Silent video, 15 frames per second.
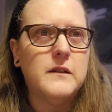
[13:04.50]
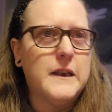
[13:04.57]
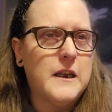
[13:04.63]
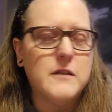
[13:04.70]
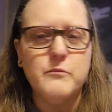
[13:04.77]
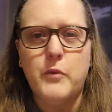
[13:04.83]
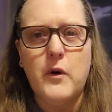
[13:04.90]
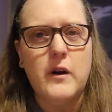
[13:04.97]

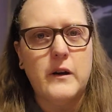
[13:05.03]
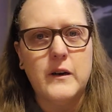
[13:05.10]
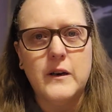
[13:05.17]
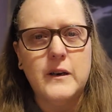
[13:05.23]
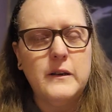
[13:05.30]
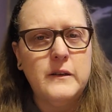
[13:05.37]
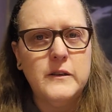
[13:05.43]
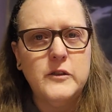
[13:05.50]
Linkin
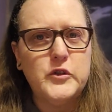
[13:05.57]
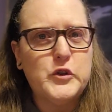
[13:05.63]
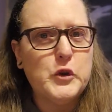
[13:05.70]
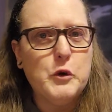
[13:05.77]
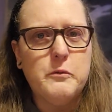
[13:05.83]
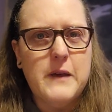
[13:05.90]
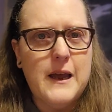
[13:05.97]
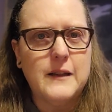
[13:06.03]
Park
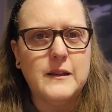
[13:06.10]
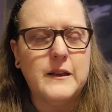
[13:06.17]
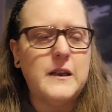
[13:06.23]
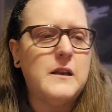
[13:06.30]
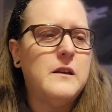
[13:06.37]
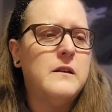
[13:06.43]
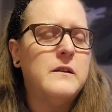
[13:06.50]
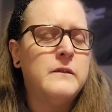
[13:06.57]
so
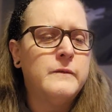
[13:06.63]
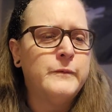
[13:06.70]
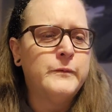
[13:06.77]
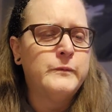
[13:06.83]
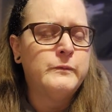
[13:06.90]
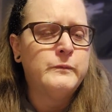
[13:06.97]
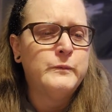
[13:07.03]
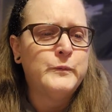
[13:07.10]
badly.
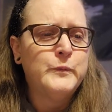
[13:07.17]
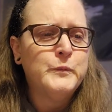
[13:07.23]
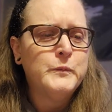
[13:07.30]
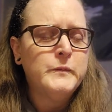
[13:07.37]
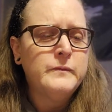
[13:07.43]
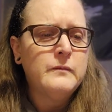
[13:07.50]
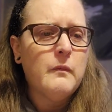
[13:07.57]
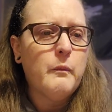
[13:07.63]

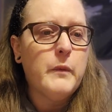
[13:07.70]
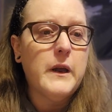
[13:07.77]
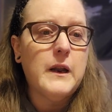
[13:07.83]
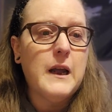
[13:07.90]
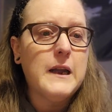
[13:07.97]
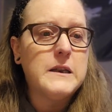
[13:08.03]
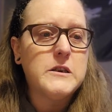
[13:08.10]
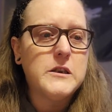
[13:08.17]
But
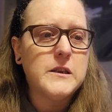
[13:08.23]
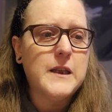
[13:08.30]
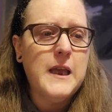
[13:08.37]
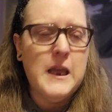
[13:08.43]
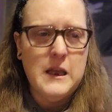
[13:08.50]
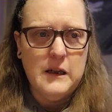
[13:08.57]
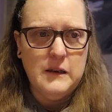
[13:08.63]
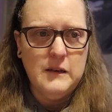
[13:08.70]
I just
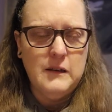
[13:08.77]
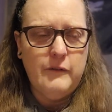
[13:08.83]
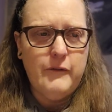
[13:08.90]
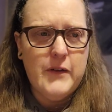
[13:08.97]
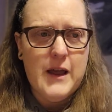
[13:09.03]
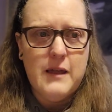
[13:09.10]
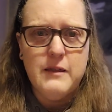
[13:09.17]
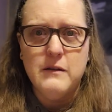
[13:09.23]
can't
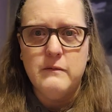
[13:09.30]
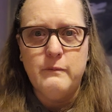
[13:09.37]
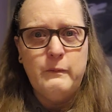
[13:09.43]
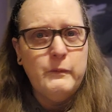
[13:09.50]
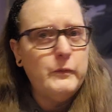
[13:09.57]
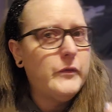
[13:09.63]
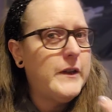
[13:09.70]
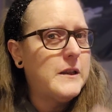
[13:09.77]
fathom
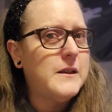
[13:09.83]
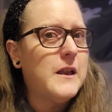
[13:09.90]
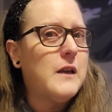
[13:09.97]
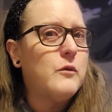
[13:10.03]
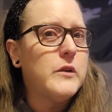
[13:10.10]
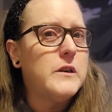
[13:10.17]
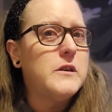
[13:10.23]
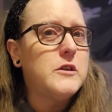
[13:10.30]
that they
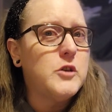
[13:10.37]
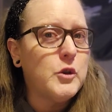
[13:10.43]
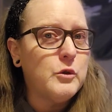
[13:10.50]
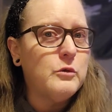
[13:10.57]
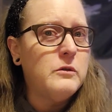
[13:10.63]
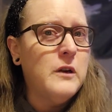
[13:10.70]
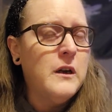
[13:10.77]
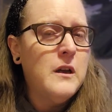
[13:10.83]
would
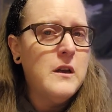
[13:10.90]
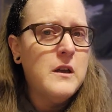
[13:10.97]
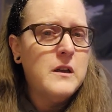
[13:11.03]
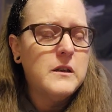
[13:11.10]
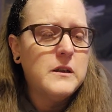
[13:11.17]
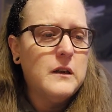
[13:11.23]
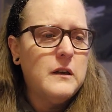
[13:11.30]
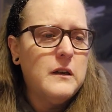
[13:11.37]
do
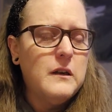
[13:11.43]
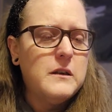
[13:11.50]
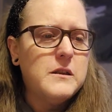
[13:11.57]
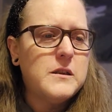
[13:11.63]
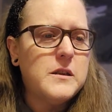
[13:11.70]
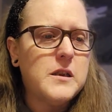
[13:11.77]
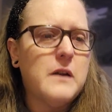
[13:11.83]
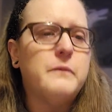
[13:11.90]

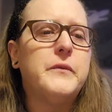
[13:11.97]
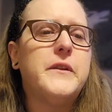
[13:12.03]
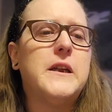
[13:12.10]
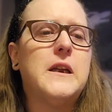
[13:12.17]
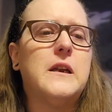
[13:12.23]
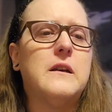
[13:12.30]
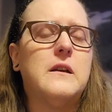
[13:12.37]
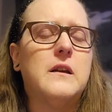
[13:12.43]

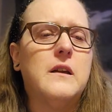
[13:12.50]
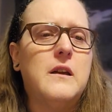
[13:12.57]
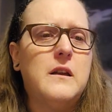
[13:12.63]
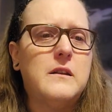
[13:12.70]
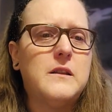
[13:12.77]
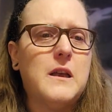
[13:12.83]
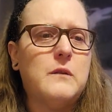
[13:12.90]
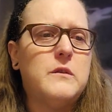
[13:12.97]
something
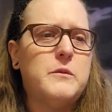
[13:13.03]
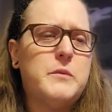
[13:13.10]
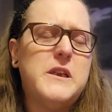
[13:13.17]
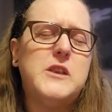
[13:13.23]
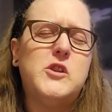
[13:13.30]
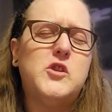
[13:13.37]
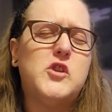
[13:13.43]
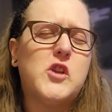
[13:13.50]
that would
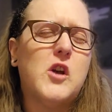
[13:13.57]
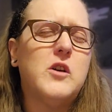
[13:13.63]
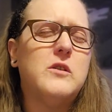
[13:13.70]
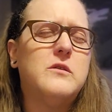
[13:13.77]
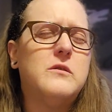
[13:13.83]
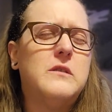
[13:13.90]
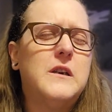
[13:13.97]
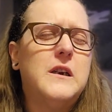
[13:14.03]
be
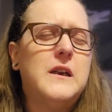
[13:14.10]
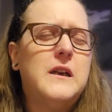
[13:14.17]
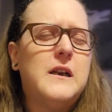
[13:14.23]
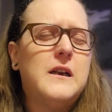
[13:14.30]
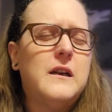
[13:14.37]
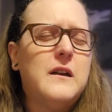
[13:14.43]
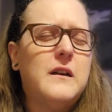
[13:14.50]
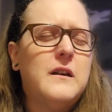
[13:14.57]
so
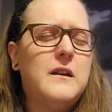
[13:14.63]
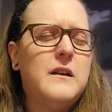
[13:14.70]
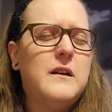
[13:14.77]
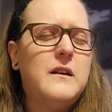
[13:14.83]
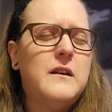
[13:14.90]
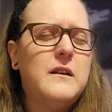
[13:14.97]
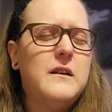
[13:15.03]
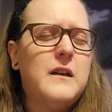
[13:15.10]

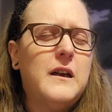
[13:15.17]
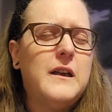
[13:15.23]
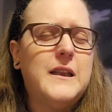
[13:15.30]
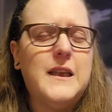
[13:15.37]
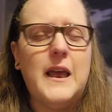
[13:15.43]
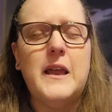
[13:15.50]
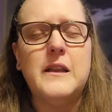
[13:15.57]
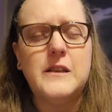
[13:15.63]

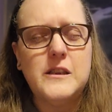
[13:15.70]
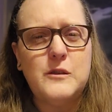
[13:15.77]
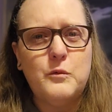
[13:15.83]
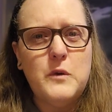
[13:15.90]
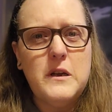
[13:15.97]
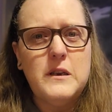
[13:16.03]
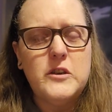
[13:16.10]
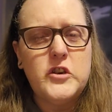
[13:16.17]
against
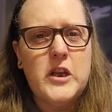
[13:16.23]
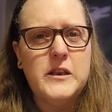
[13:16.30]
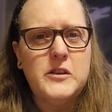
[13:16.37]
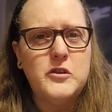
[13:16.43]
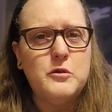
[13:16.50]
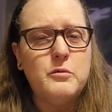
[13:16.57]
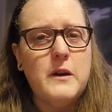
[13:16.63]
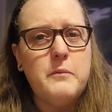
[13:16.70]
what
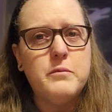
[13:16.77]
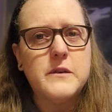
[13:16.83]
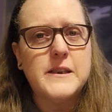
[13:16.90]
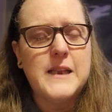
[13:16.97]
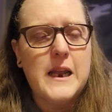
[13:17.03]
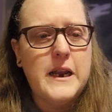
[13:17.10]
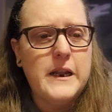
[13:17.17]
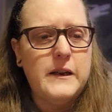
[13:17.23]
Chester
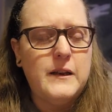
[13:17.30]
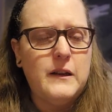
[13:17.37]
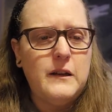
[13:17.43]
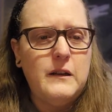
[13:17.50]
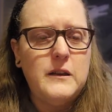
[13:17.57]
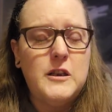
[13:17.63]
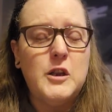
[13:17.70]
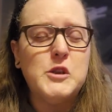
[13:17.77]
represented
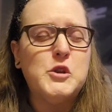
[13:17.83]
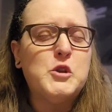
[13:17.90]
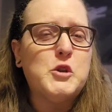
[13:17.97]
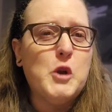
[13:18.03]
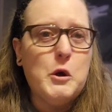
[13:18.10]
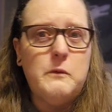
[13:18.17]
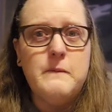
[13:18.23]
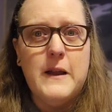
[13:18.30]
to
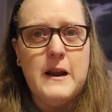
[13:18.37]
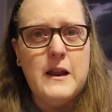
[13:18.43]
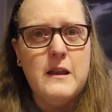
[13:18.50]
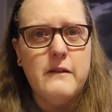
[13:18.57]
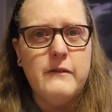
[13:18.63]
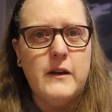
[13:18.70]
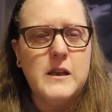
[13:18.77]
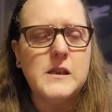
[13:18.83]
so many
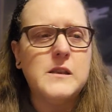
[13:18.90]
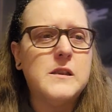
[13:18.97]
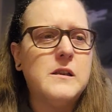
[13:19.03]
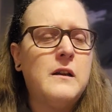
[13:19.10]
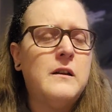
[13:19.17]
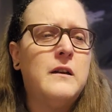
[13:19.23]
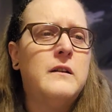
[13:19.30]
of us.